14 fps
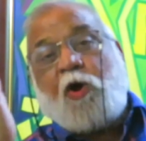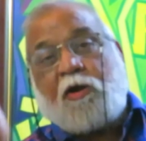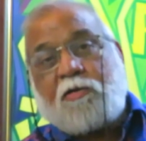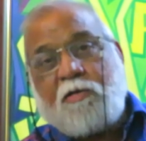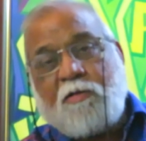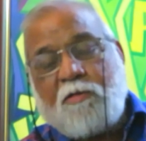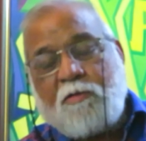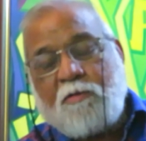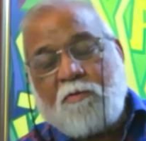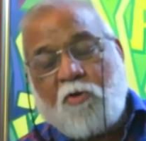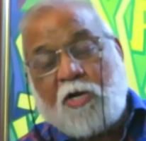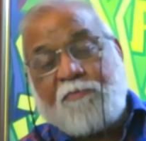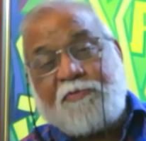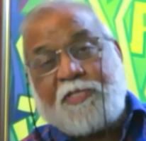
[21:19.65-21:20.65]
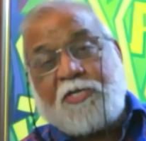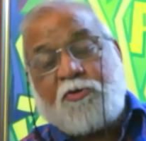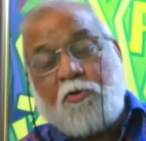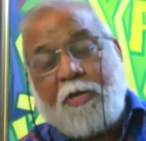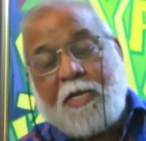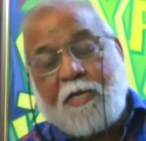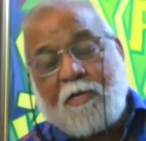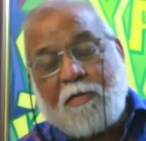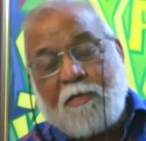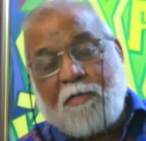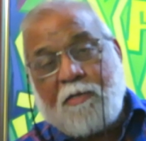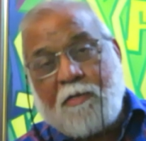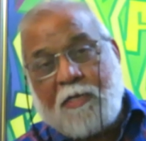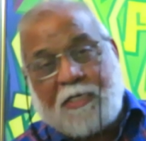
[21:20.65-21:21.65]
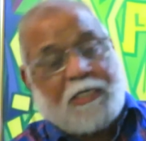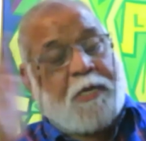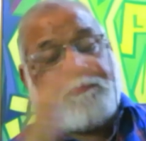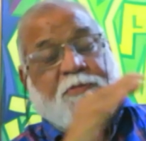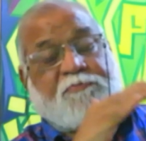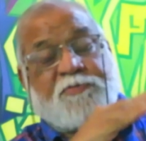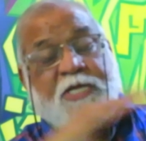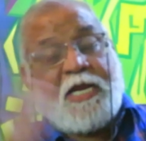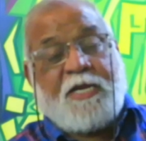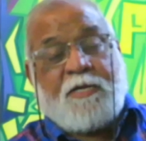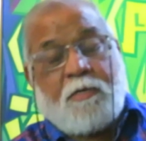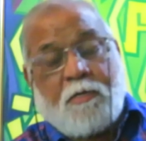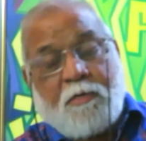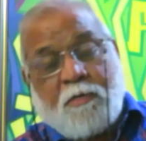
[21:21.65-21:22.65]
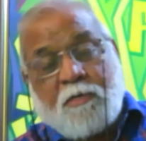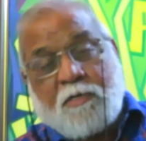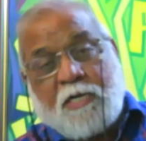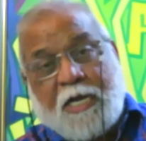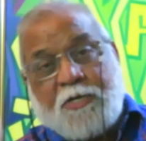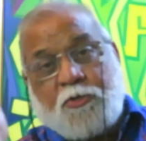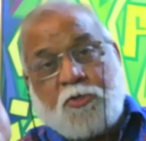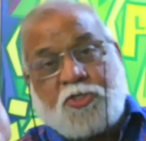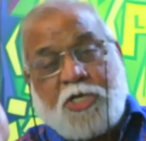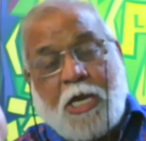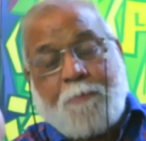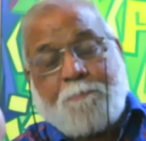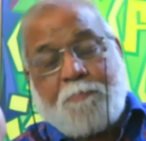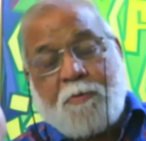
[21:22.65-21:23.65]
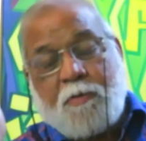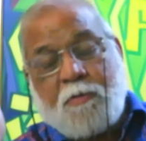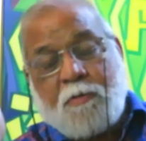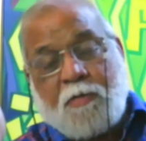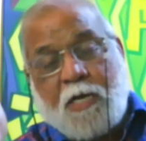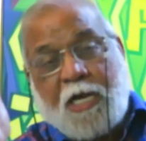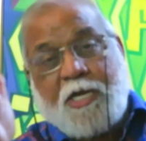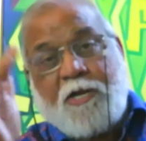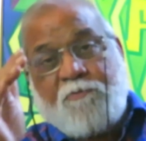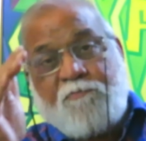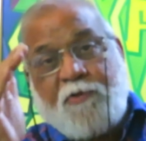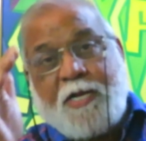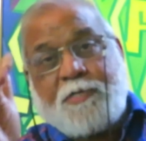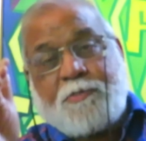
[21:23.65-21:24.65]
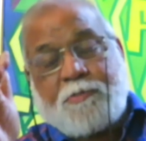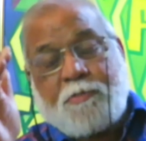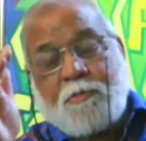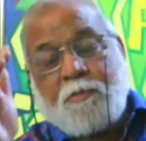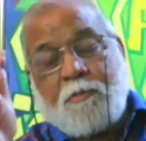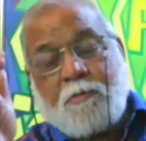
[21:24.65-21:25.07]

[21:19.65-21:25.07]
what all of us are doing in terms of trying to shape and influence